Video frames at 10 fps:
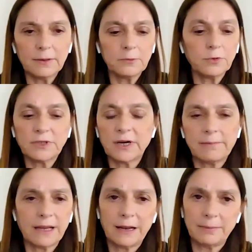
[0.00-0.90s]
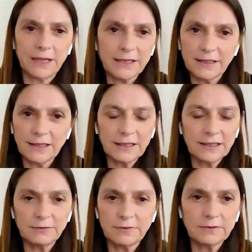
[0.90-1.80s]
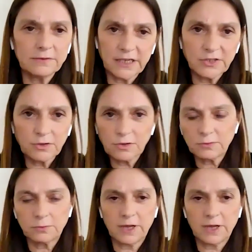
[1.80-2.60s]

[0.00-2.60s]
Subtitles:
water availability in different regions.